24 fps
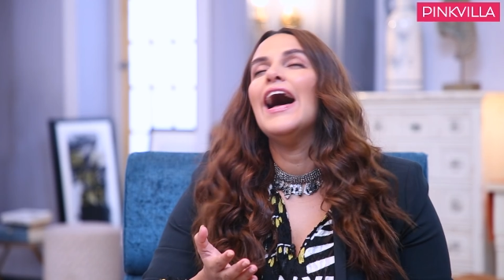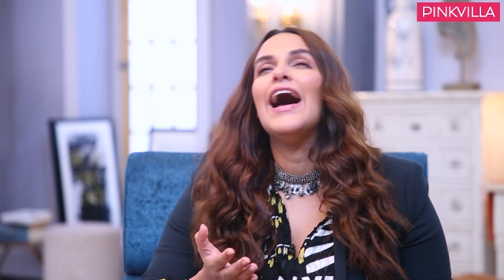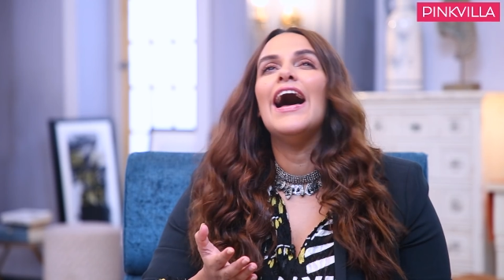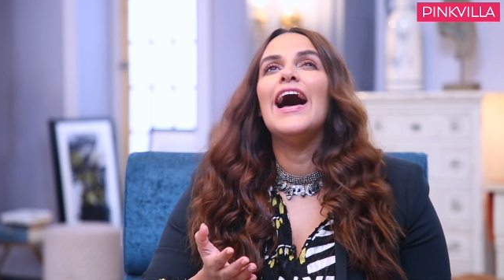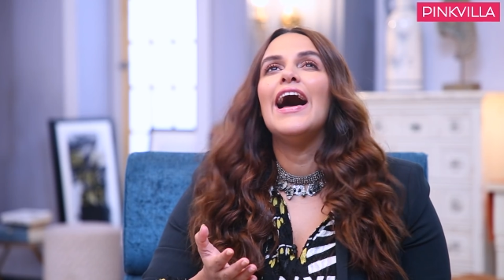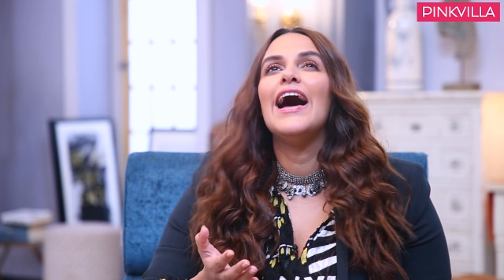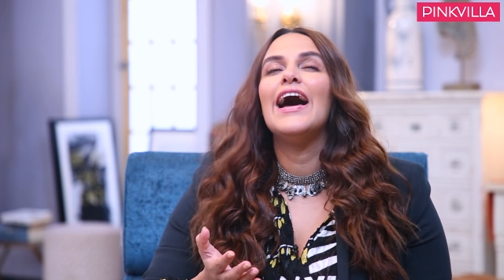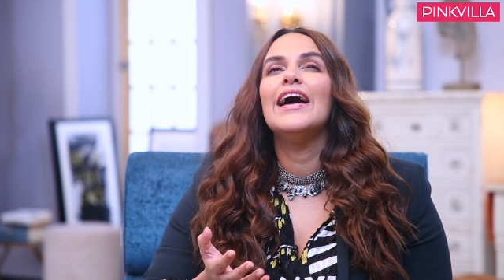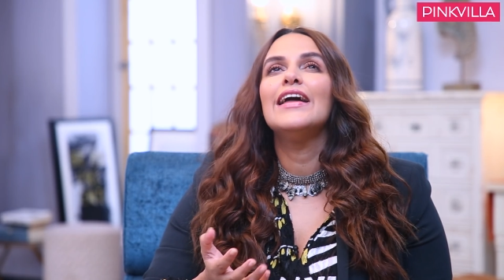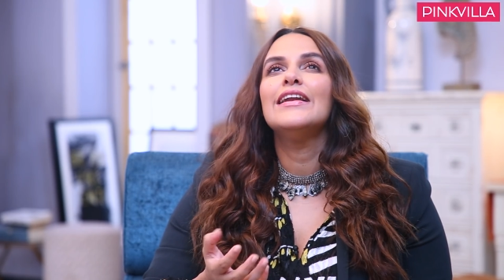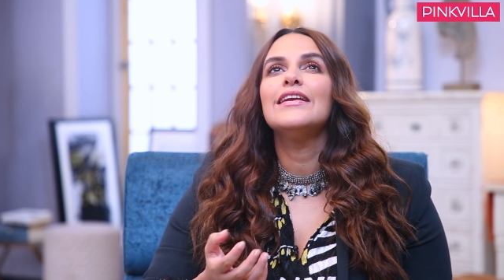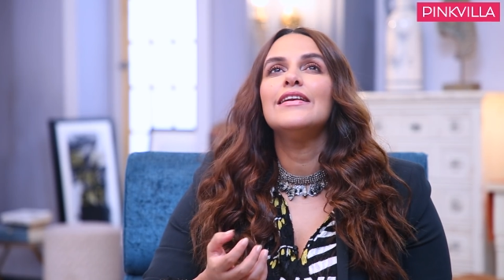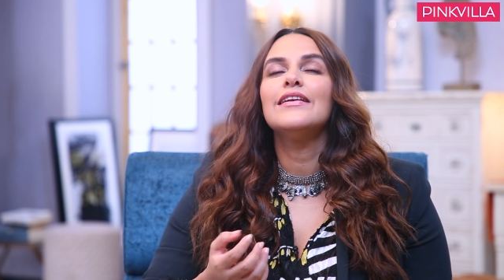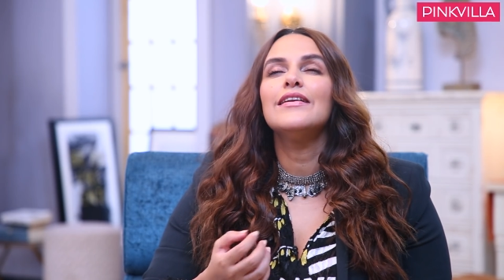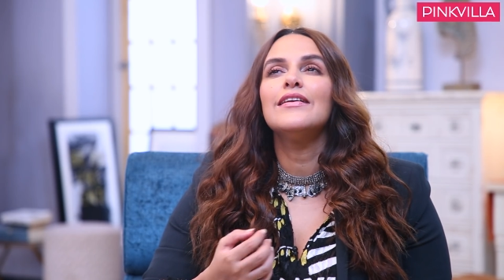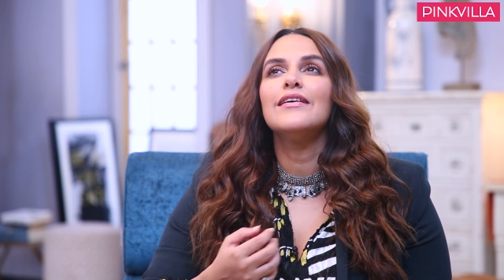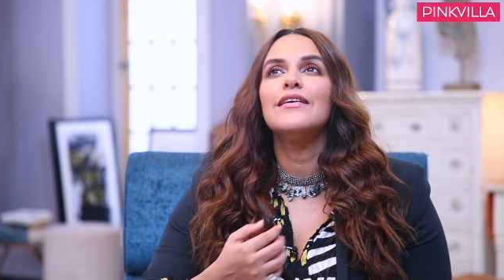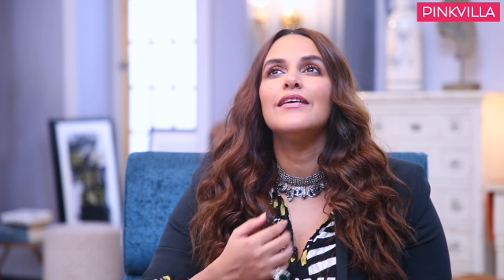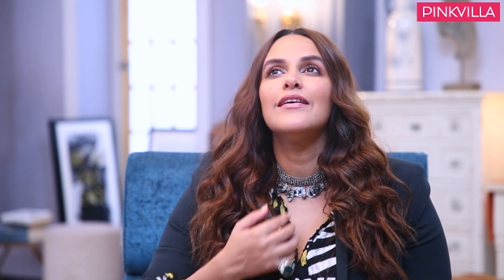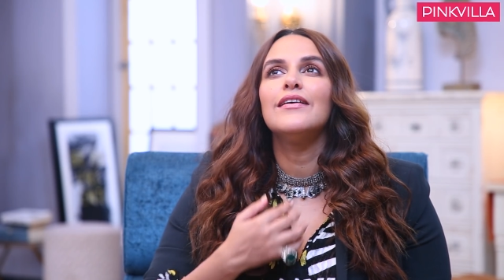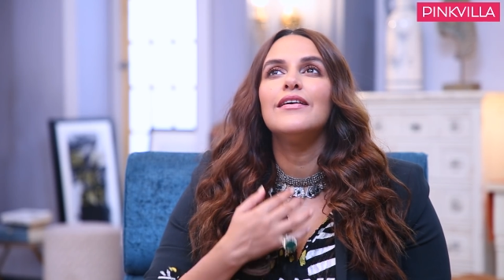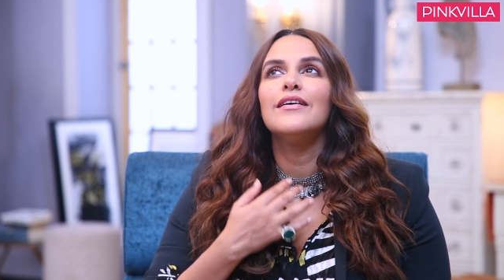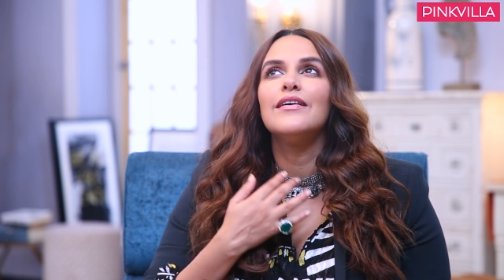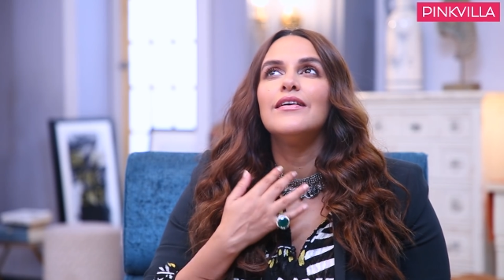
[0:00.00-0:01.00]
And
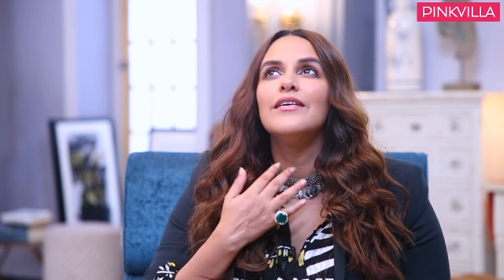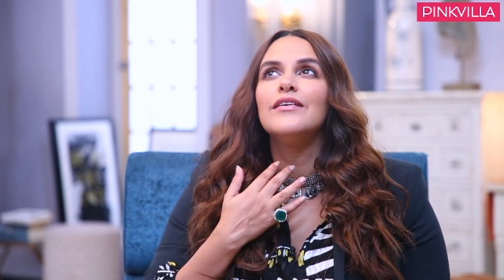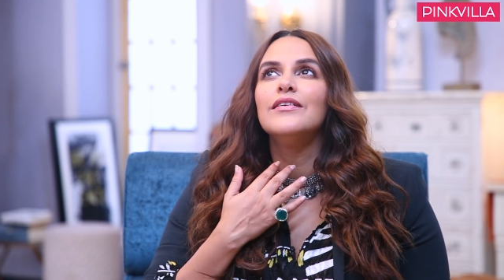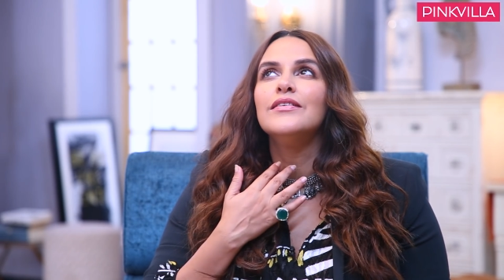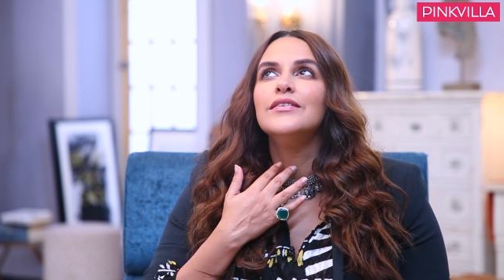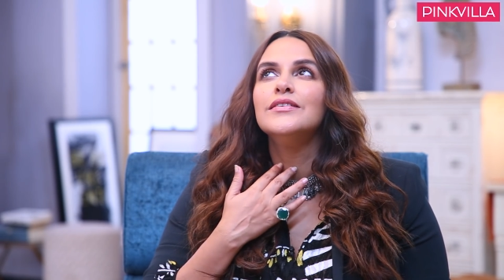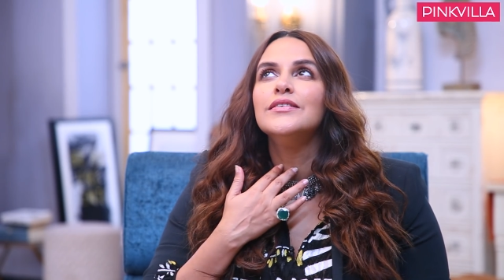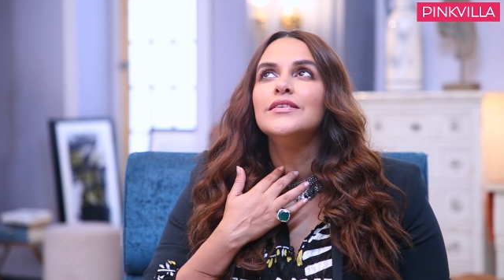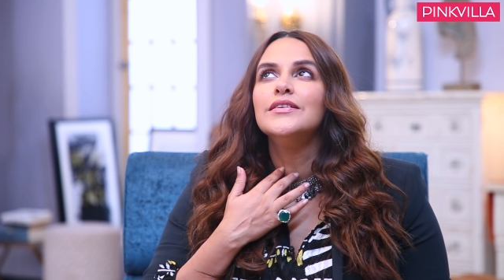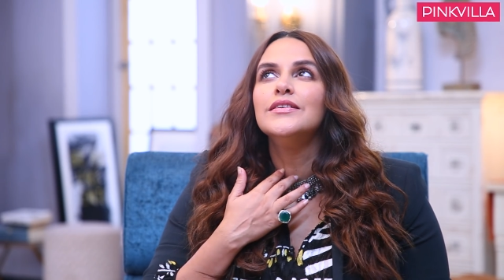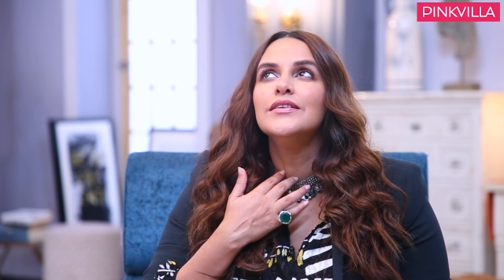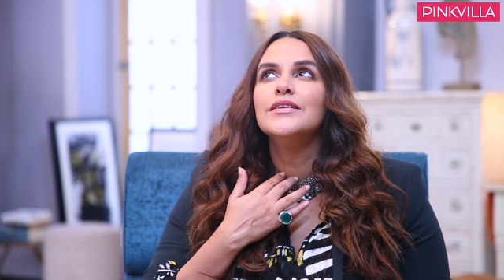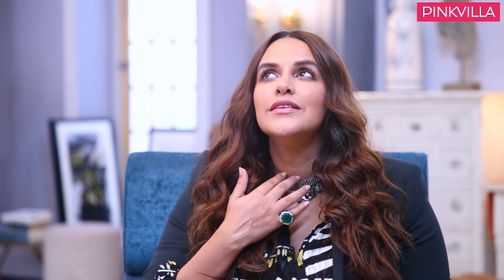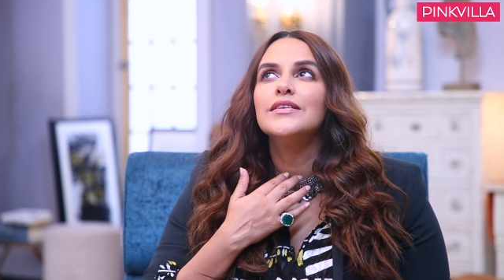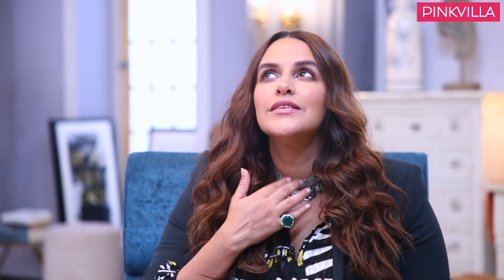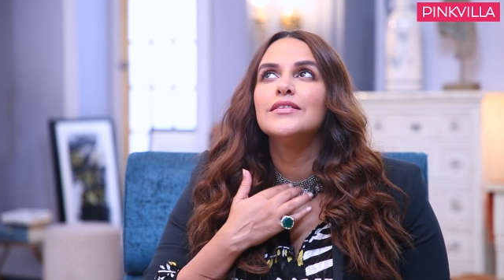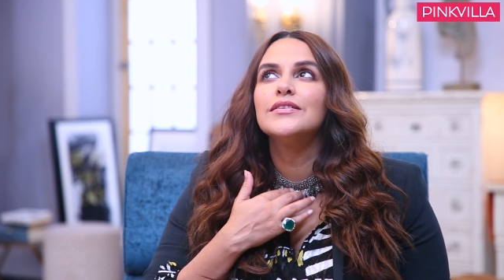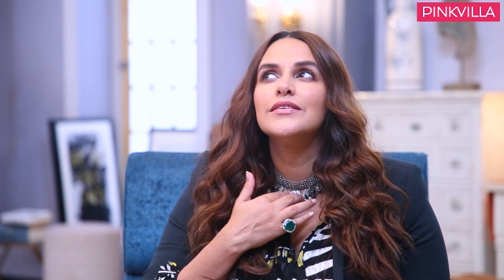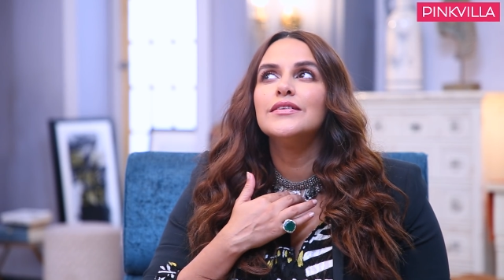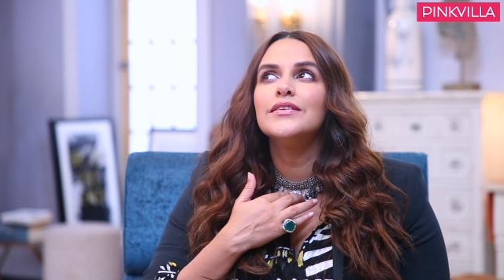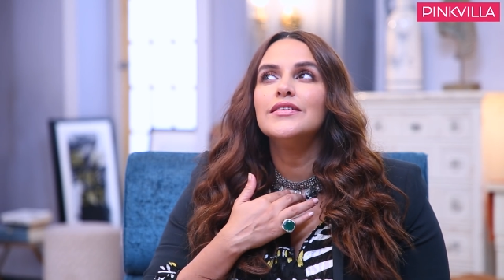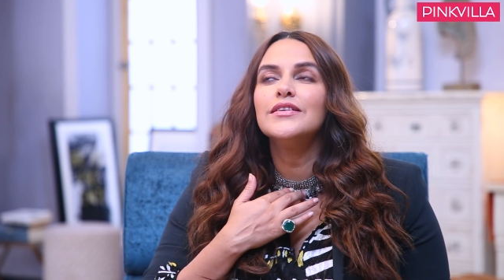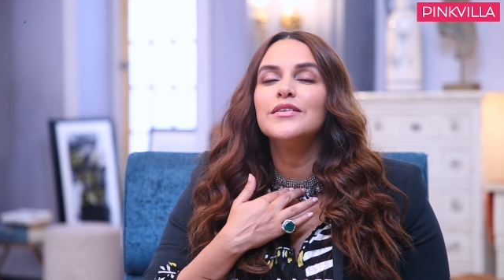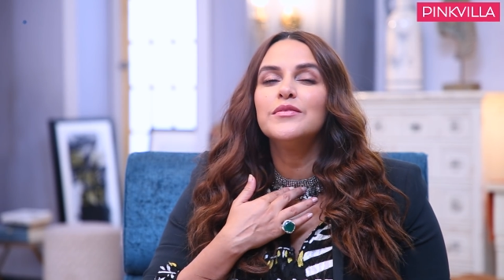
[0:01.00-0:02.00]

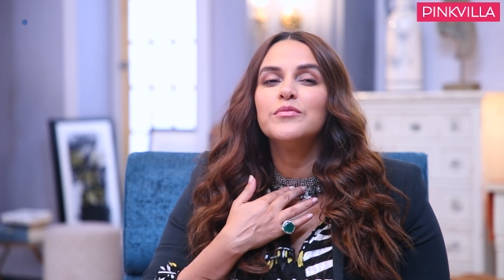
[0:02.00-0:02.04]
third